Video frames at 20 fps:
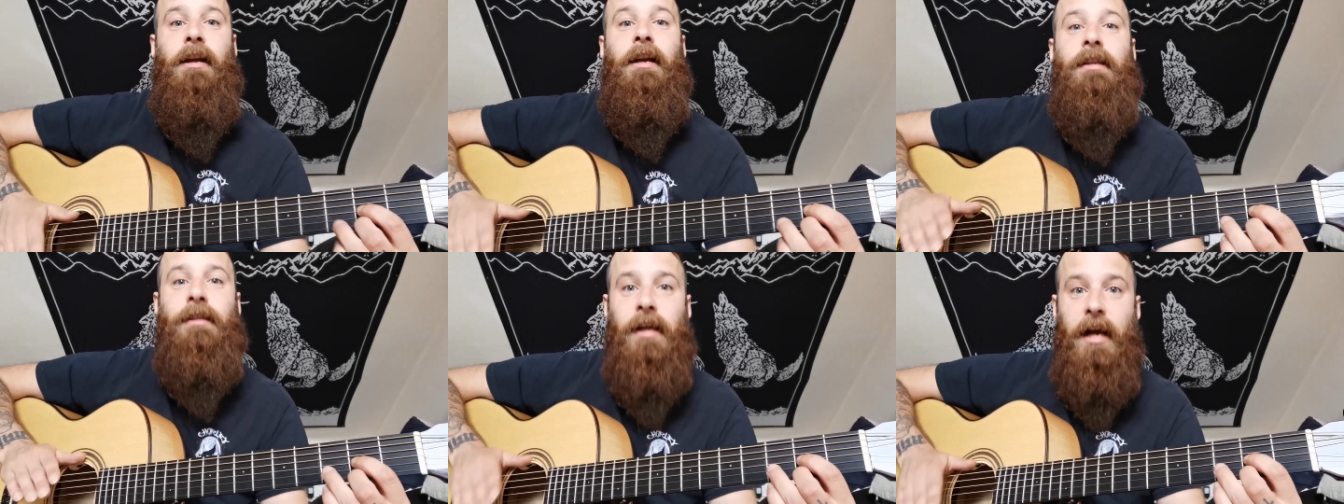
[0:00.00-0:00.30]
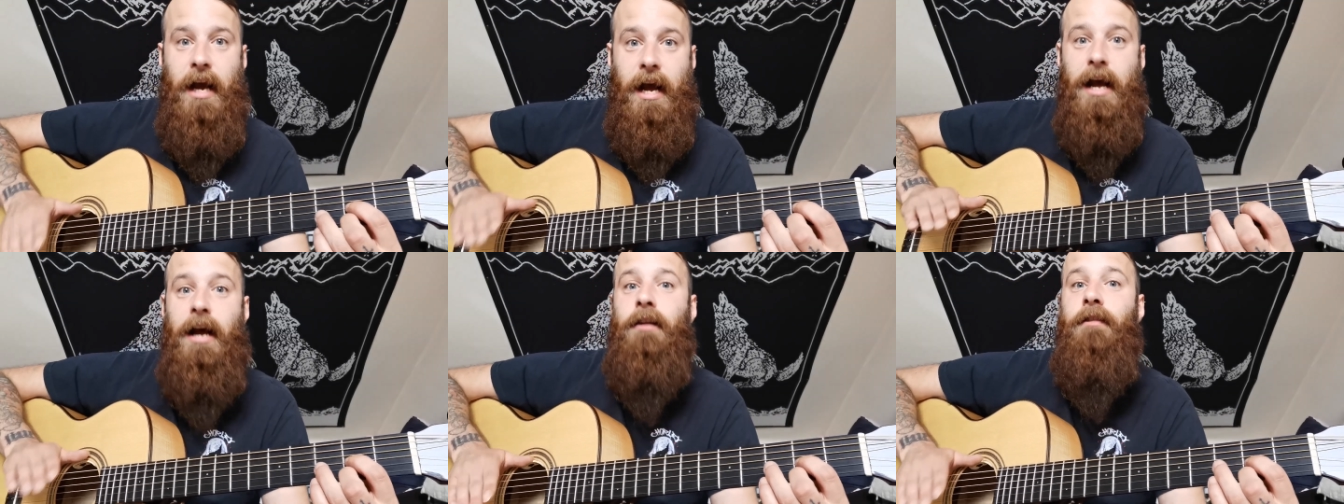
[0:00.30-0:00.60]
It's
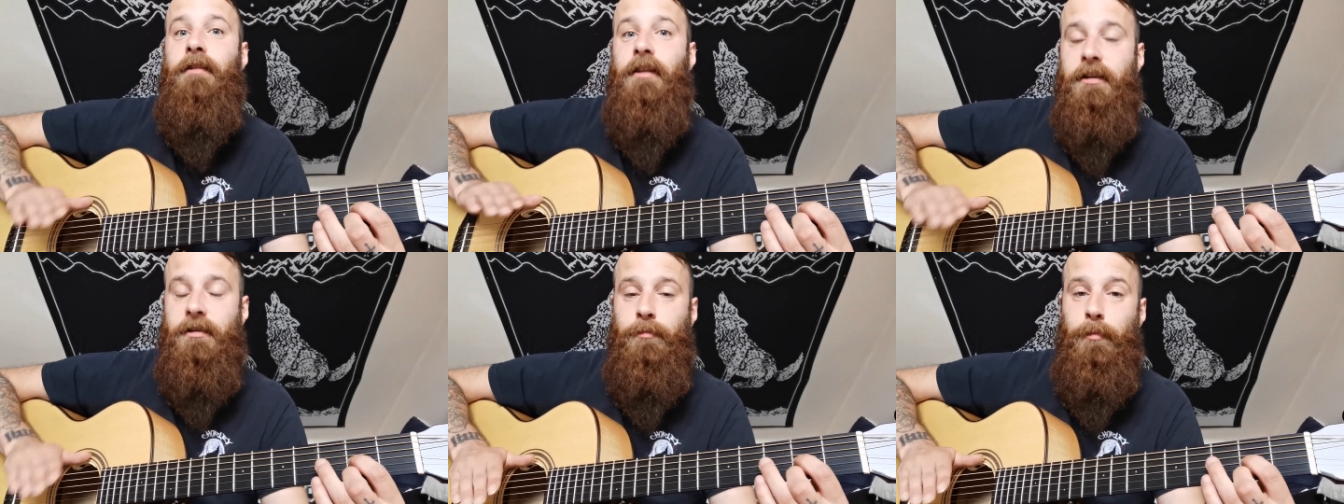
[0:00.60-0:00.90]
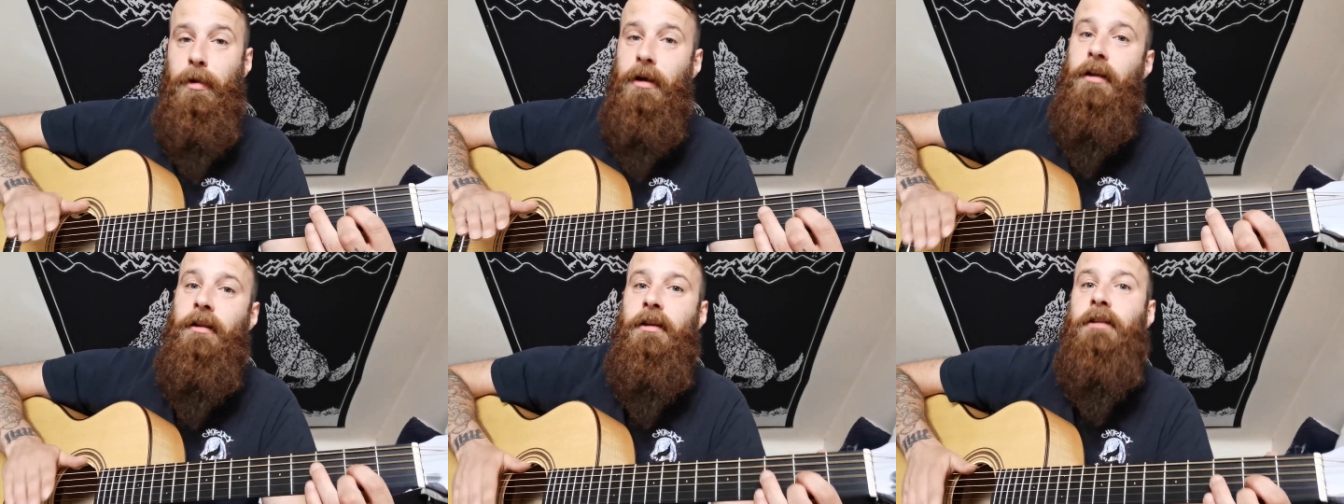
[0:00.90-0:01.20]
hard, this
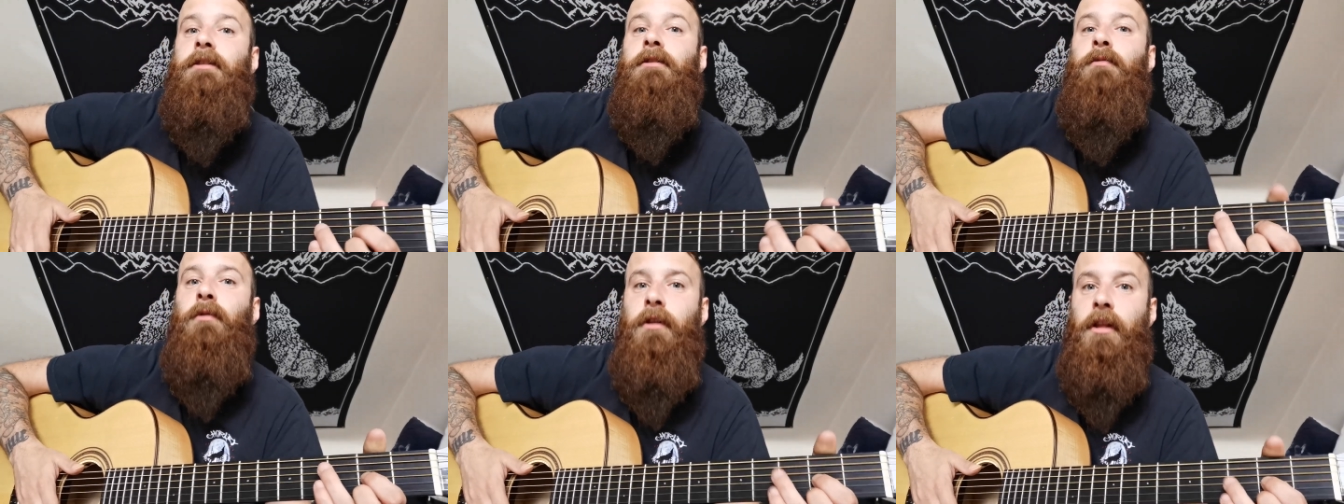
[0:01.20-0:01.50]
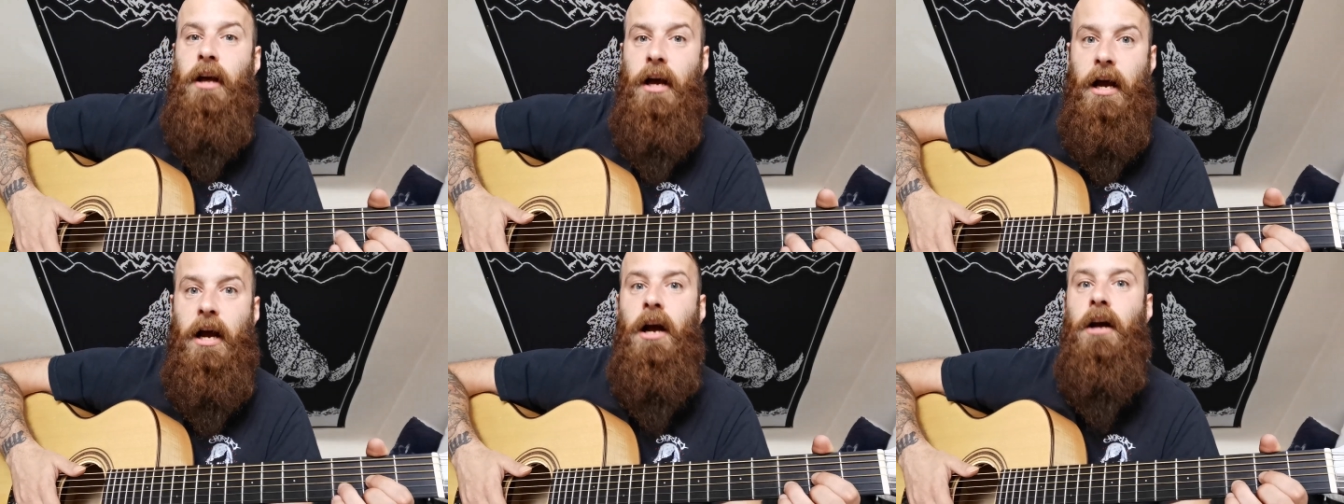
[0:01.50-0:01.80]
bit. This is one
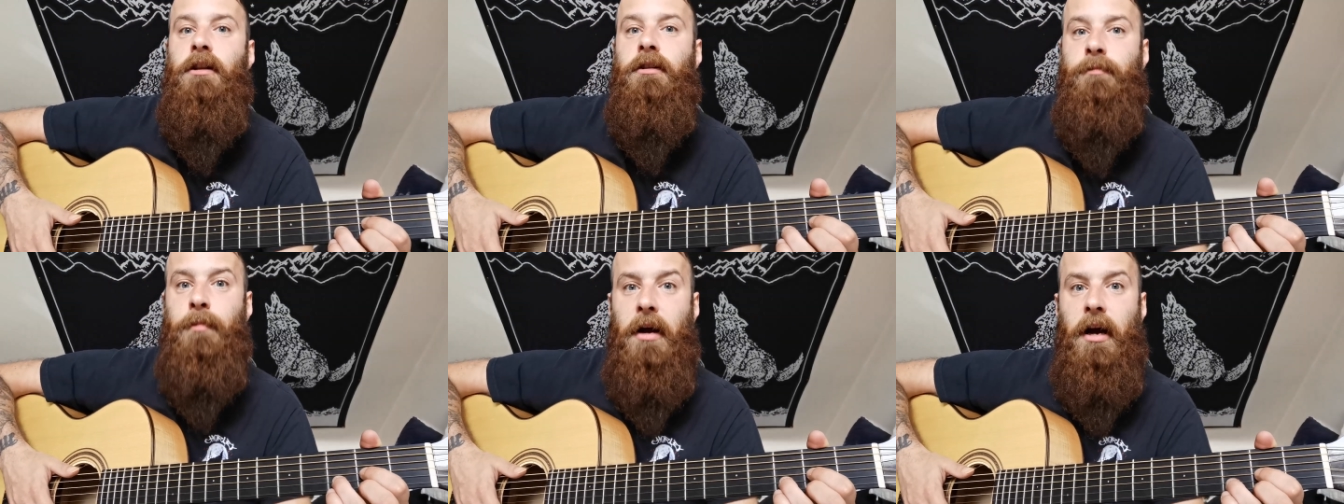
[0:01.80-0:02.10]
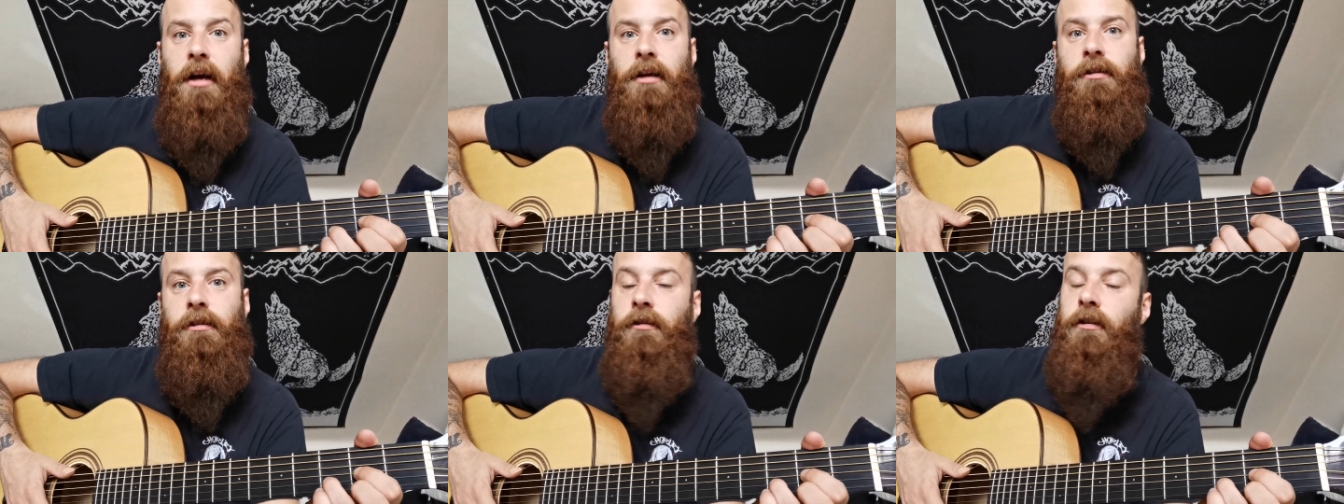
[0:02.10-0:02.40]
of the hardest
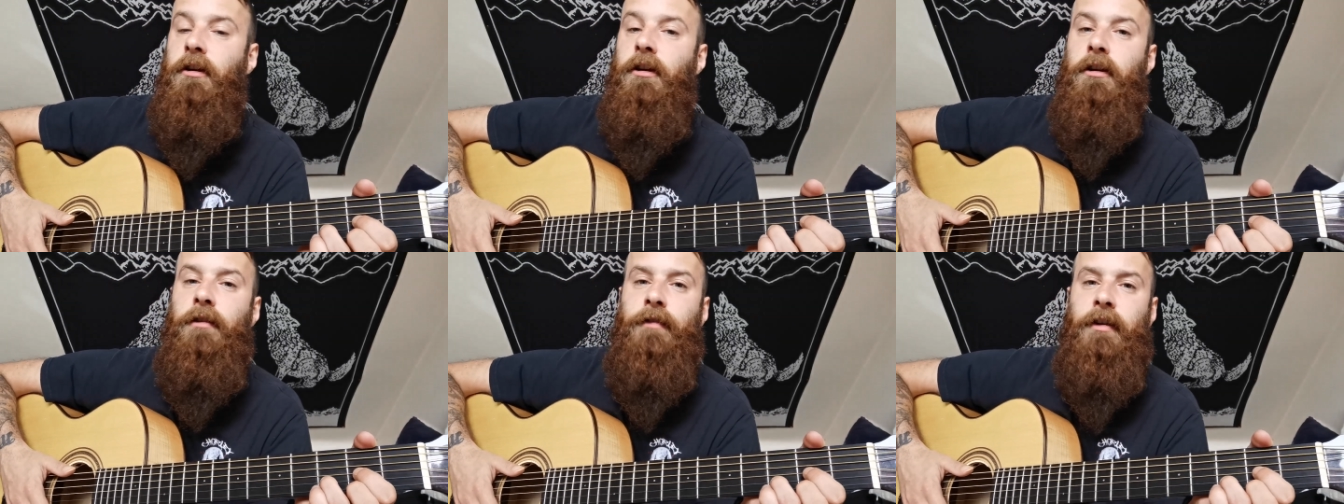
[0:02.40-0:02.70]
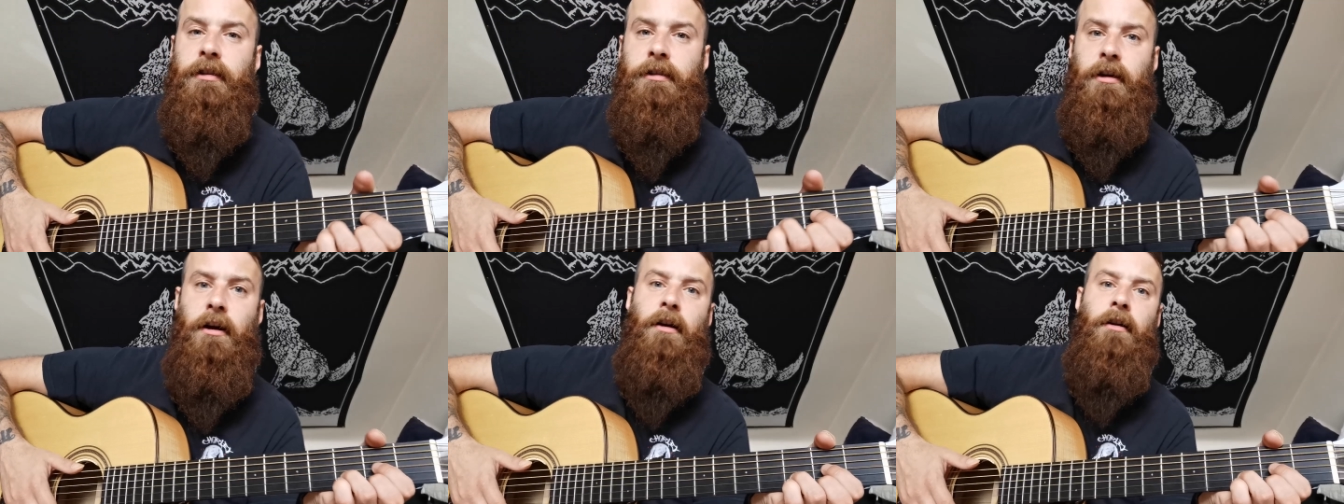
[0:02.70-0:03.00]
parts to learn
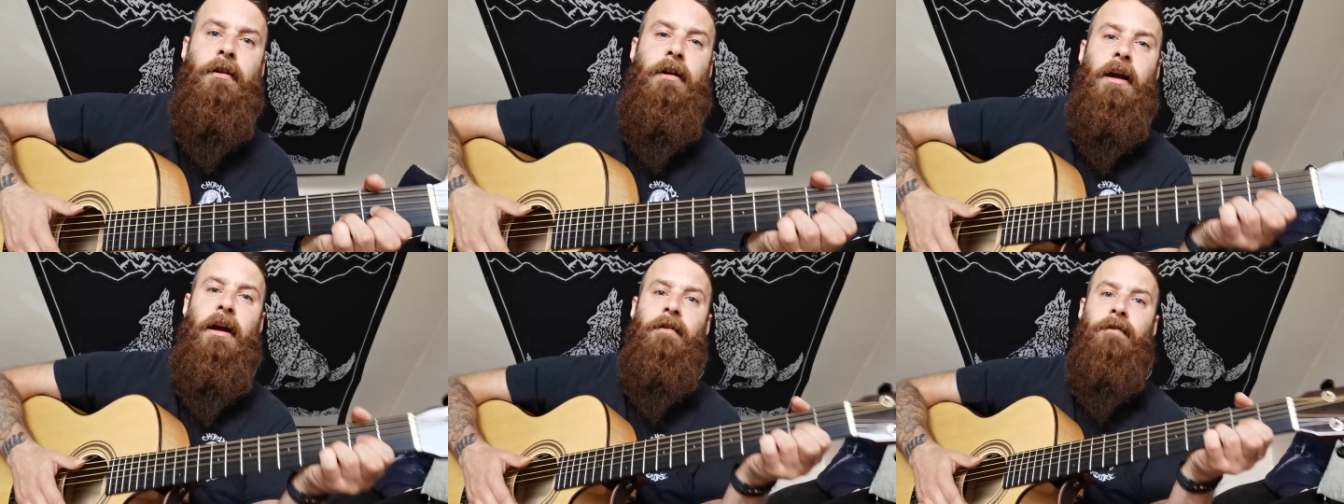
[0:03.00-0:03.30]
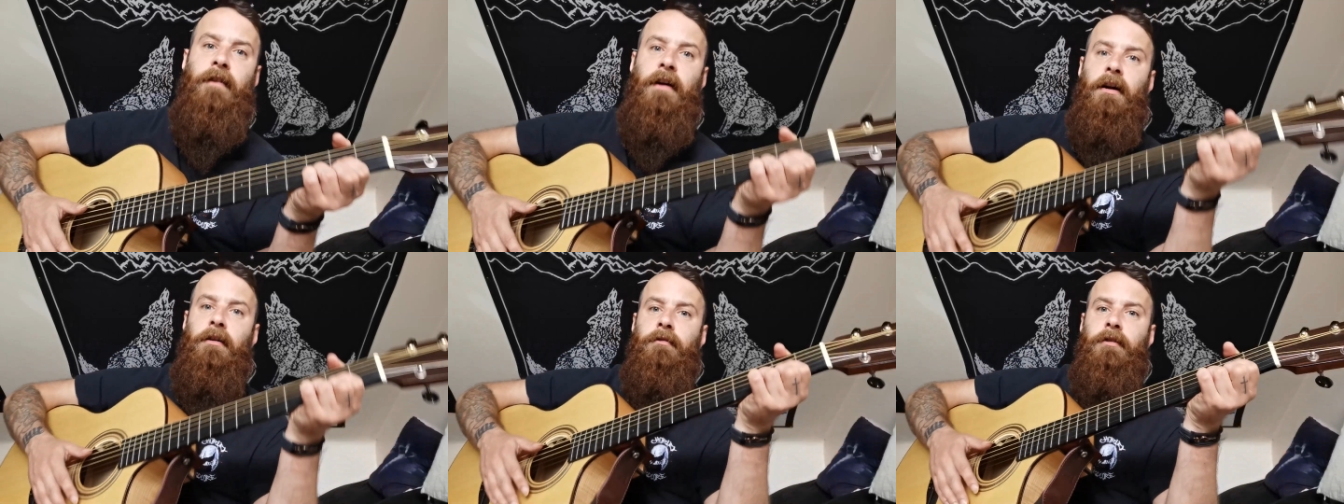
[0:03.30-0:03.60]
of guitar, and
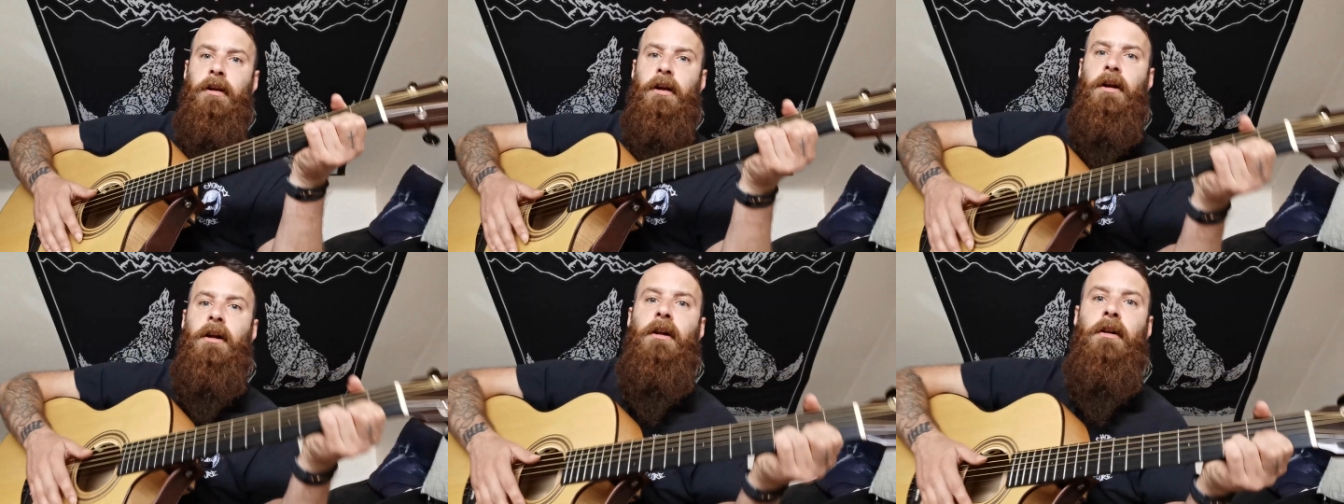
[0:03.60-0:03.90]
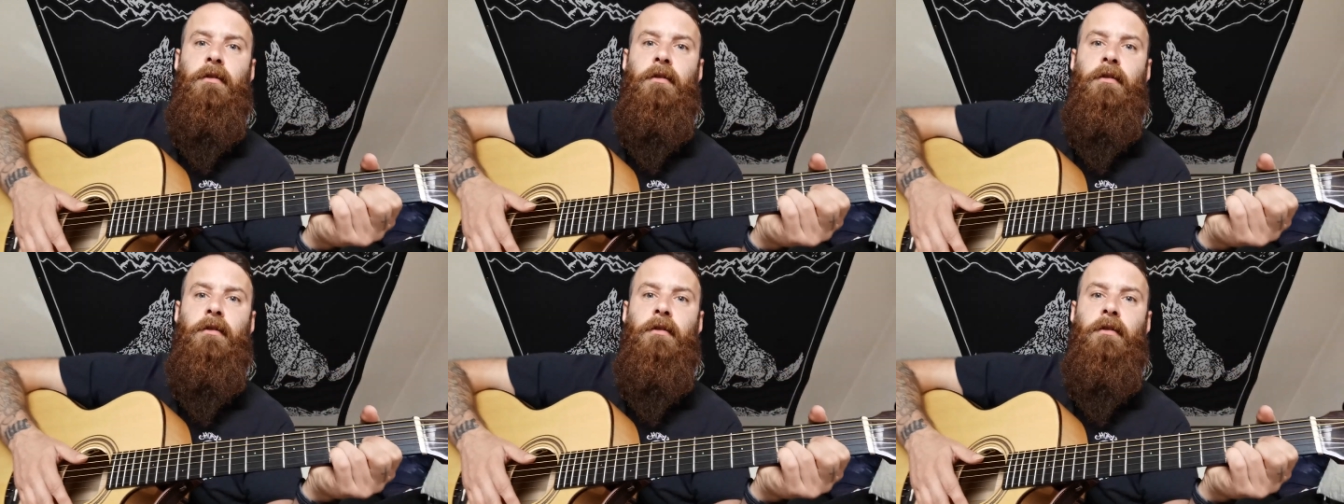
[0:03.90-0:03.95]
I found.